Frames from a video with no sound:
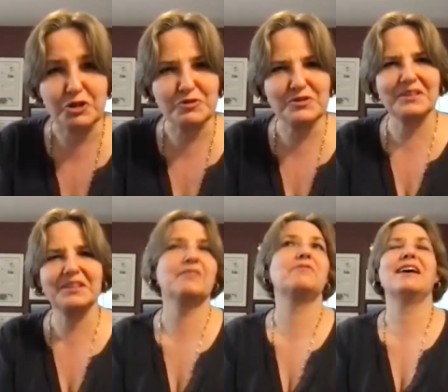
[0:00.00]

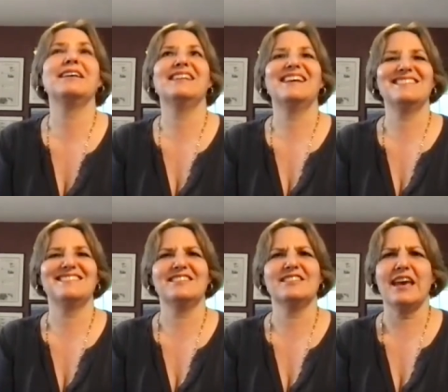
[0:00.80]
Silicon Valley likes to
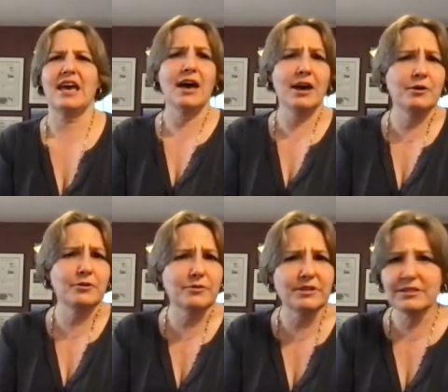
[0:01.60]
say,
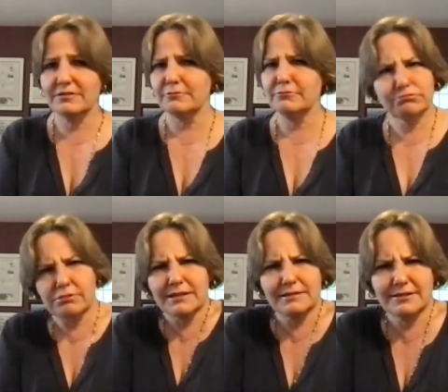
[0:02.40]
oh, it's
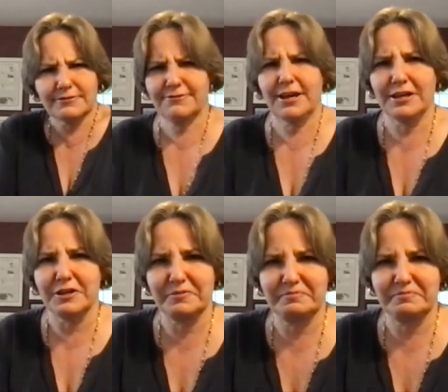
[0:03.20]
great to fail.